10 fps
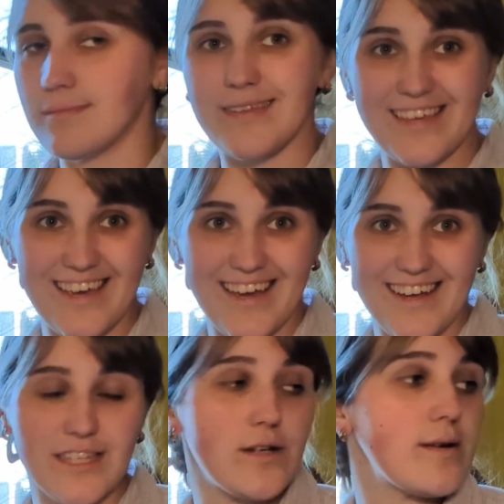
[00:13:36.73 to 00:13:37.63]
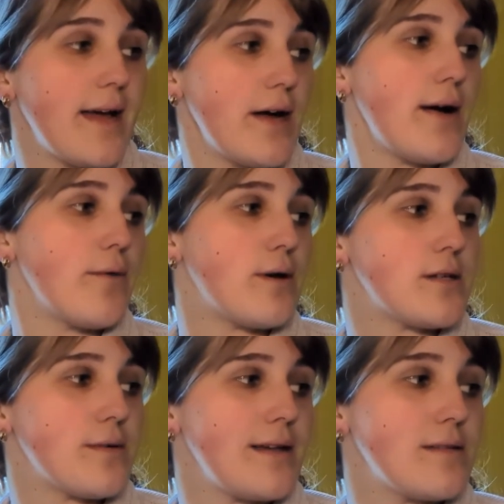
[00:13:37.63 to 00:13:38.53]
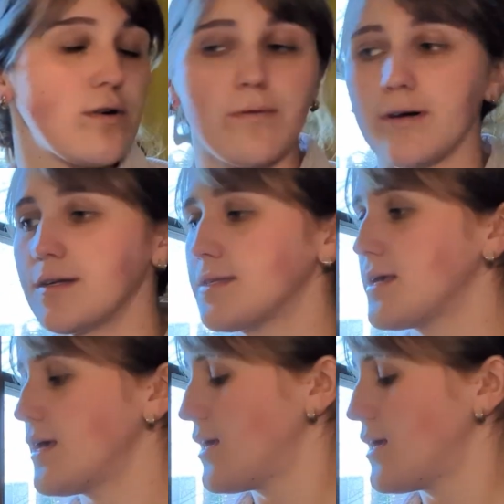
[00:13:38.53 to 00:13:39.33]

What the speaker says: Yeah, so now I want to write some more words,